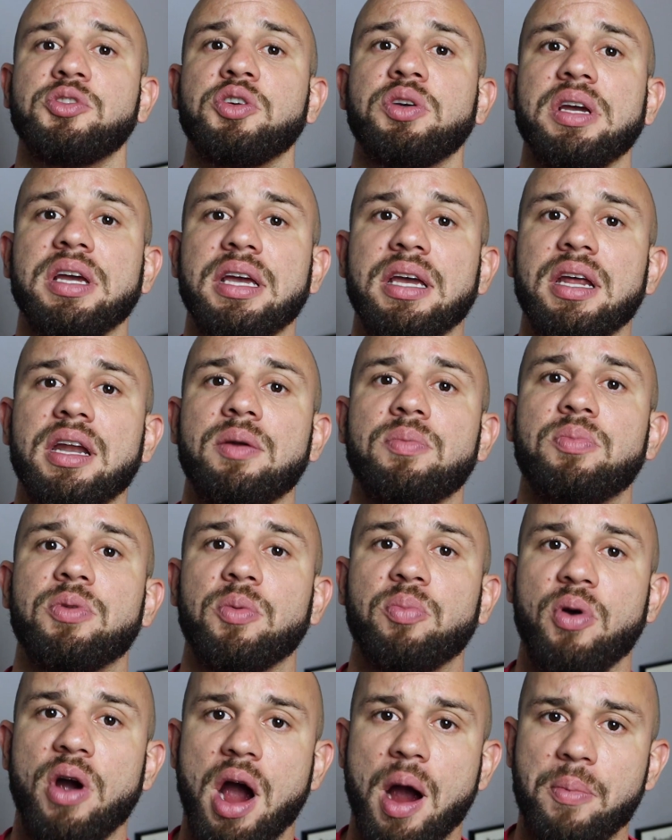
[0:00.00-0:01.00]
you can get the
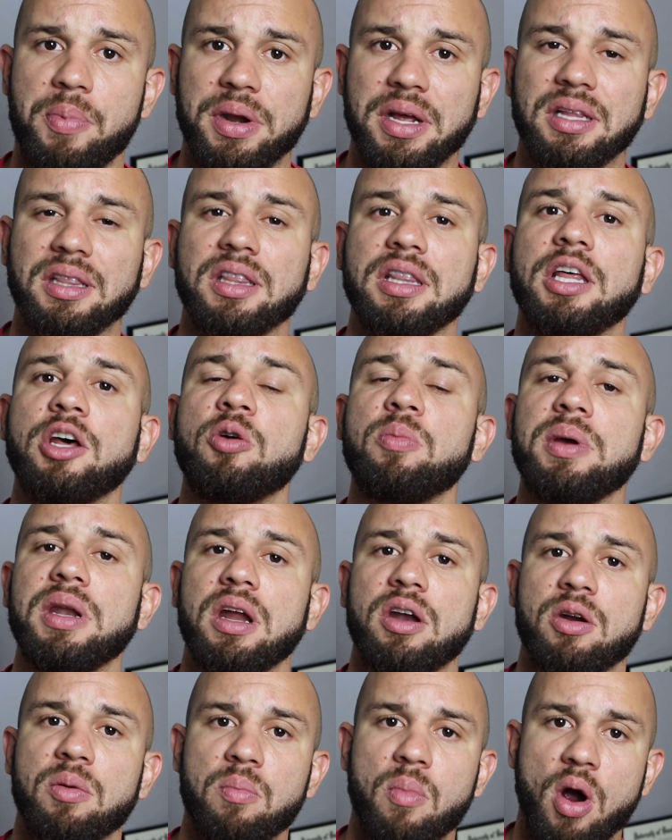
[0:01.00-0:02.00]
property a little bit
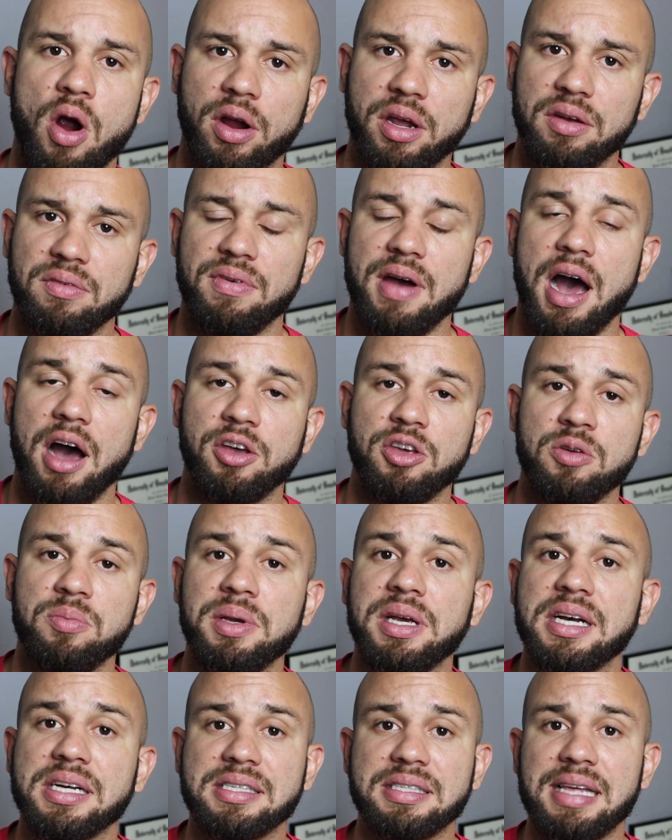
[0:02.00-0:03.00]
under market value
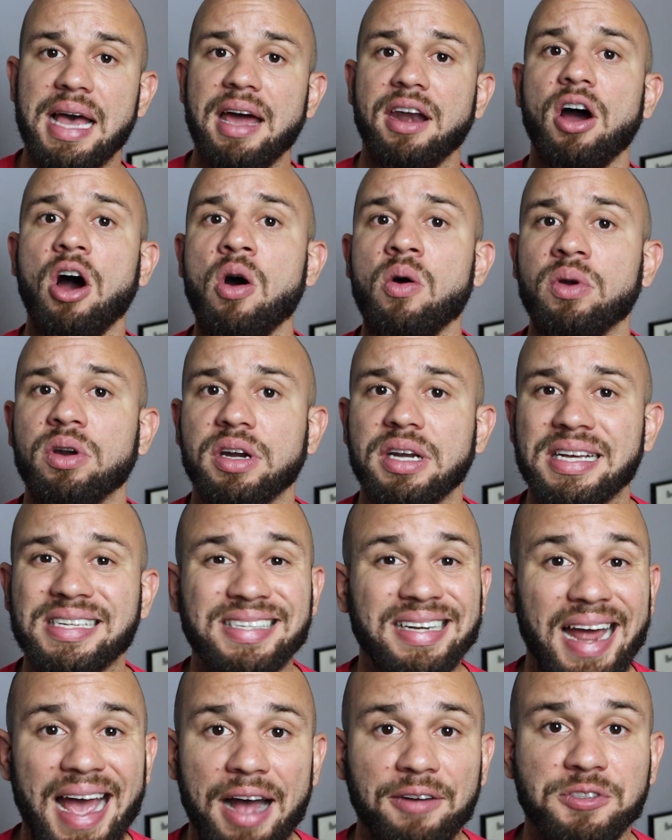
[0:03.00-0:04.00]
because that owner
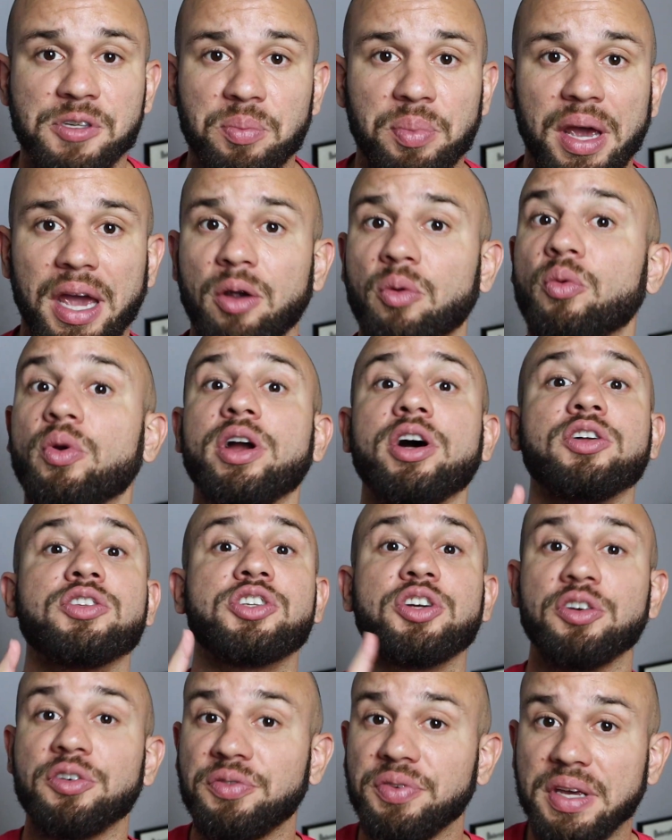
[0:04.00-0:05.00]
doesn't have to pay
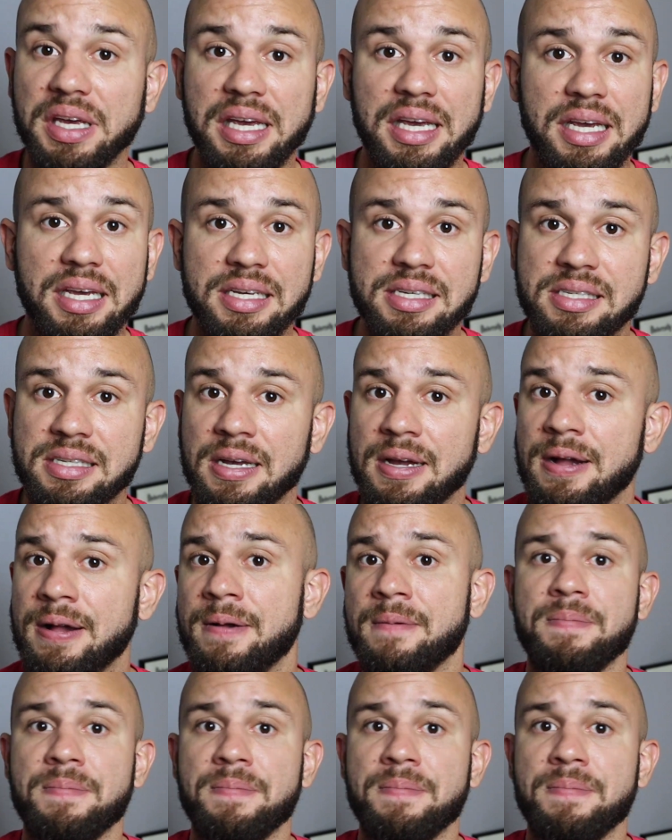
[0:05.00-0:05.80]
realtor fees,